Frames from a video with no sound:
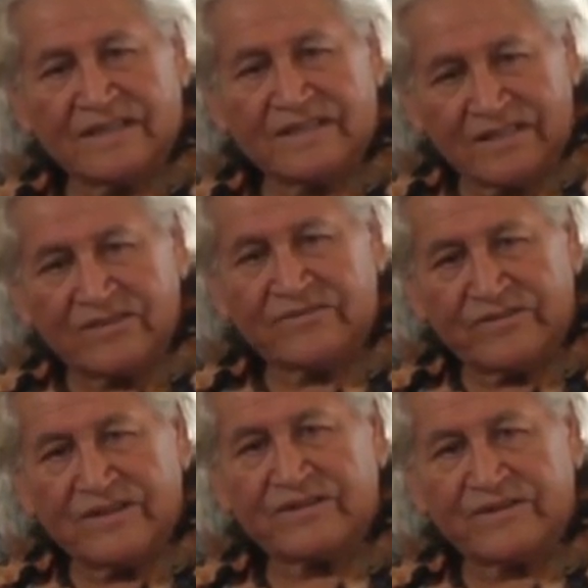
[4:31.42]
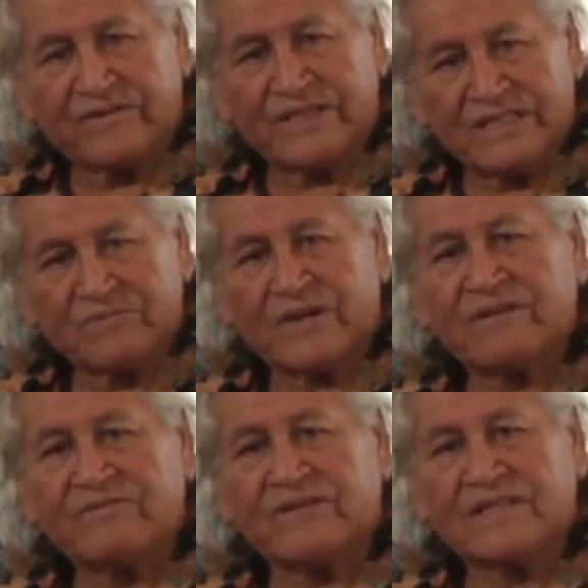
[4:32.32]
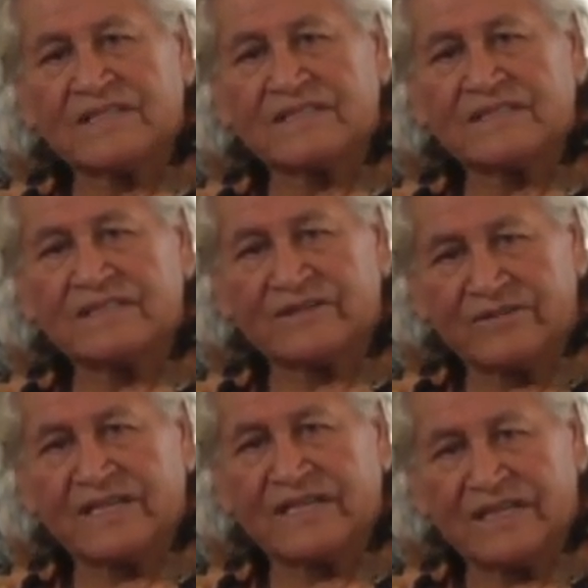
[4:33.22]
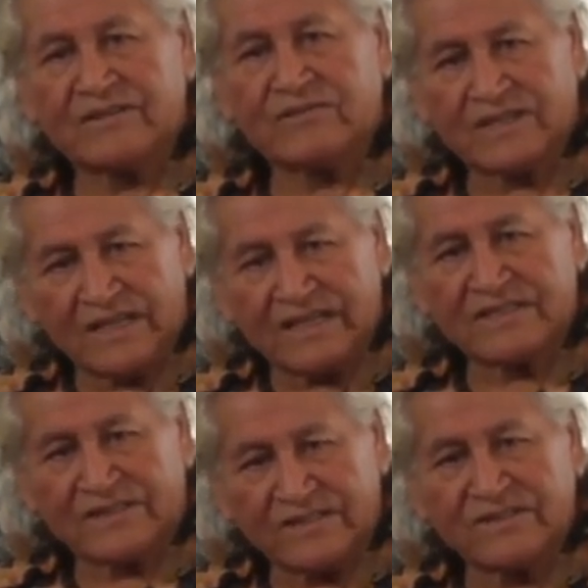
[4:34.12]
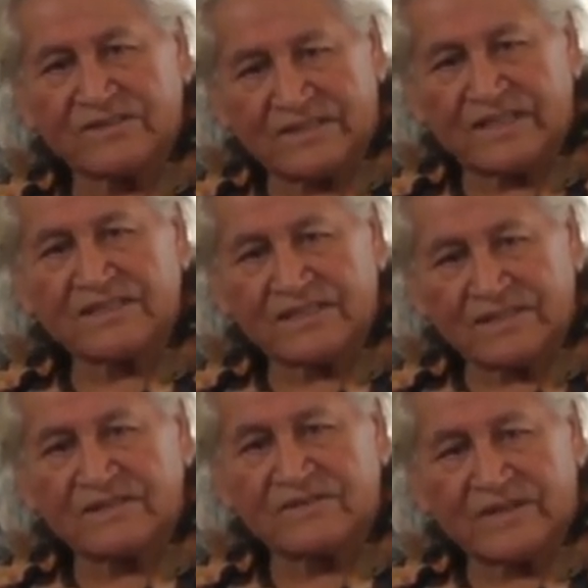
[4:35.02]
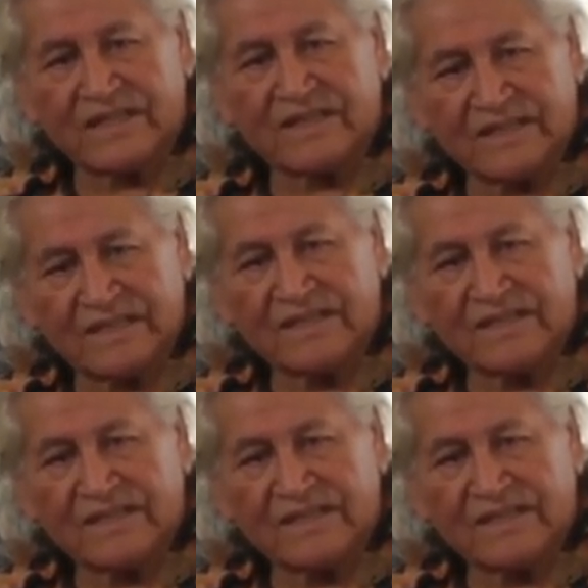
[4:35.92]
And they're very respectful. They really would like to do things good way.